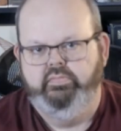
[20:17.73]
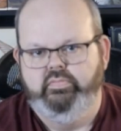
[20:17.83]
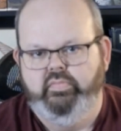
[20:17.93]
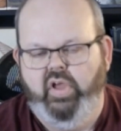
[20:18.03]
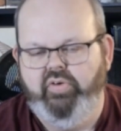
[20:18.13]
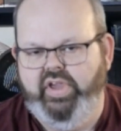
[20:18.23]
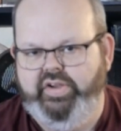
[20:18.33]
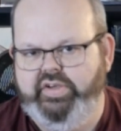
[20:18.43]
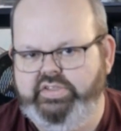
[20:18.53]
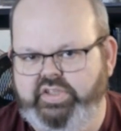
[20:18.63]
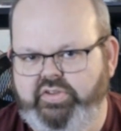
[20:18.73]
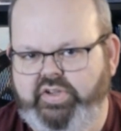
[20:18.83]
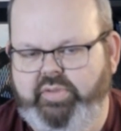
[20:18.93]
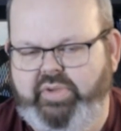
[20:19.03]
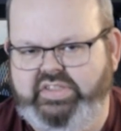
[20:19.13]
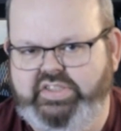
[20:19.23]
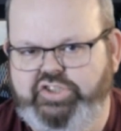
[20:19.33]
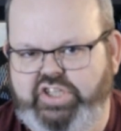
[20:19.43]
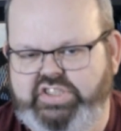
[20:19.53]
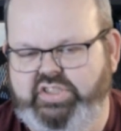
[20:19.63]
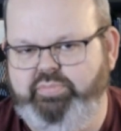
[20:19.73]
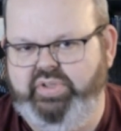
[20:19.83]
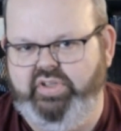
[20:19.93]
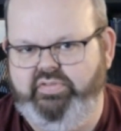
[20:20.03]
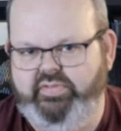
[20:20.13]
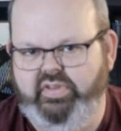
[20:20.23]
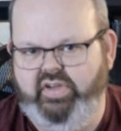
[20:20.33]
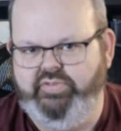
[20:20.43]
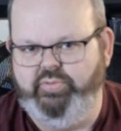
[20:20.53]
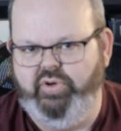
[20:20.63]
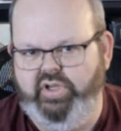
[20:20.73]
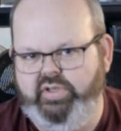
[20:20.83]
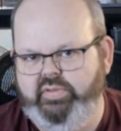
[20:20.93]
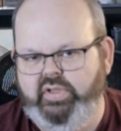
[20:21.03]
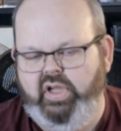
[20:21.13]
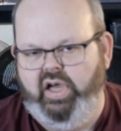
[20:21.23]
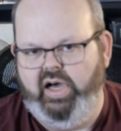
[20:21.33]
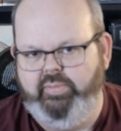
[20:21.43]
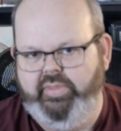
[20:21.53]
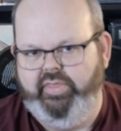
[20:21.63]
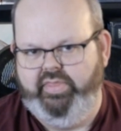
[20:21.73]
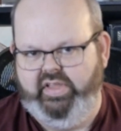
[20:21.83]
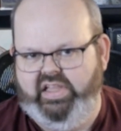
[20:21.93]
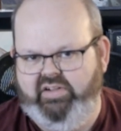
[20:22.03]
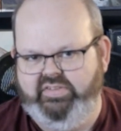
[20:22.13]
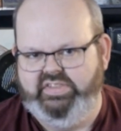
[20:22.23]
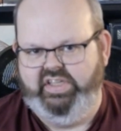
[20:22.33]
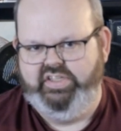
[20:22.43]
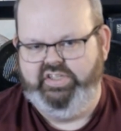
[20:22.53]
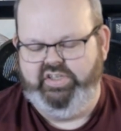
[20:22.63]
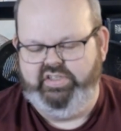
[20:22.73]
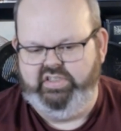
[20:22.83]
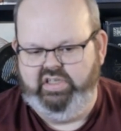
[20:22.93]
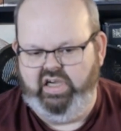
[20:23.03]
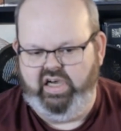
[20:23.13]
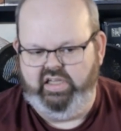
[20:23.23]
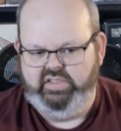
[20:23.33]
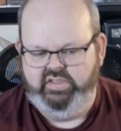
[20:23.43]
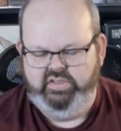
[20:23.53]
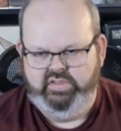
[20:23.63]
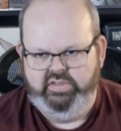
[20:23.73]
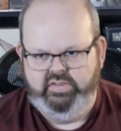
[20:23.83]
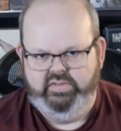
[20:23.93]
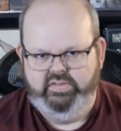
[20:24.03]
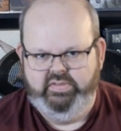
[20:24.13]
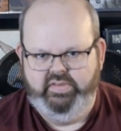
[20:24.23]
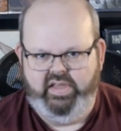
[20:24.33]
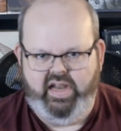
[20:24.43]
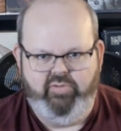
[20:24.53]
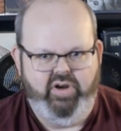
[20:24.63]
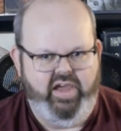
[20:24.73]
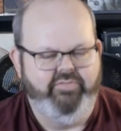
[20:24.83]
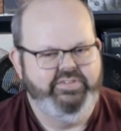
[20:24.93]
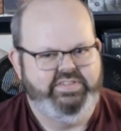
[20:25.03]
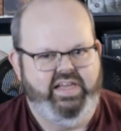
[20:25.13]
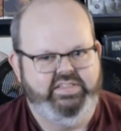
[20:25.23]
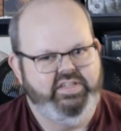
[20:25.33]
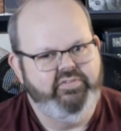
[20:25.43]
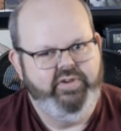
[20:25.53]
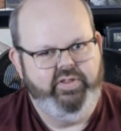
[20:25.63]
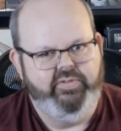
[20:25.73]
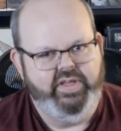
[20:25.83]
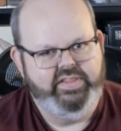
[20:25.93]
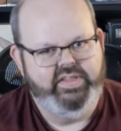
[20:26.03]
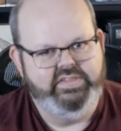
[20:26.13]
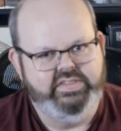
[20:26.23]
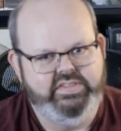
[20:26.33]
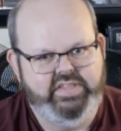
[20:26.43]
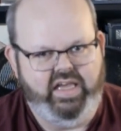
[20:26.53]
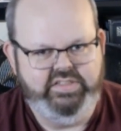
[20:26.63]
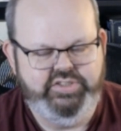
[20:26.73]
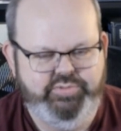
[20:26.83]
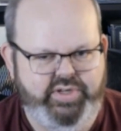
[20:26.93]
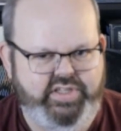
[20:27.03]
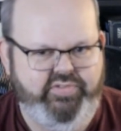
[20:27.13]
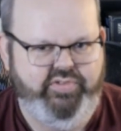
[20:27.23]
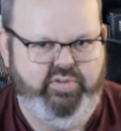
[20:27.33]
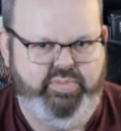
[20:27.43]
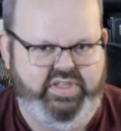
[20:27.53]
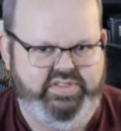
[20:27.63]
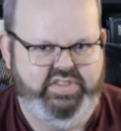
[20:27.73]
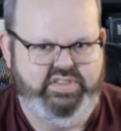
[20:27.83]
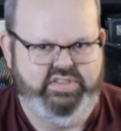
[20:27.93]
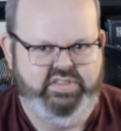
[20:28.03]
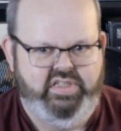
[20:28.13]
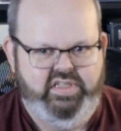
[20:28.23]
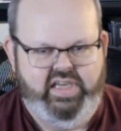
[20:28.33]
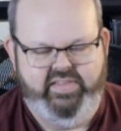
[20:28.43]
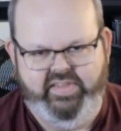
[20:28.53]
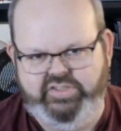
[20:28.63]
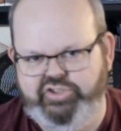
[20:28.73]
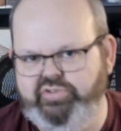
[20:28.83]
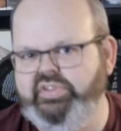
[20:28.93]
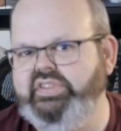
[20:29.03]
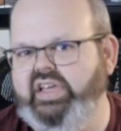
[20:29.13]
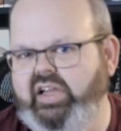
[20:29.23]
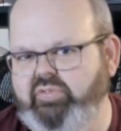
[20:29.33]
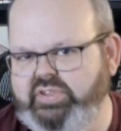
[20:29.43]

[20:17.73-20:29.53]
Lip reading: Okay, here's a look at my suggested build for level 1. But the thing that I would say here that I want to emphasize in a video like this is I just want to give you the basics and let you decide what's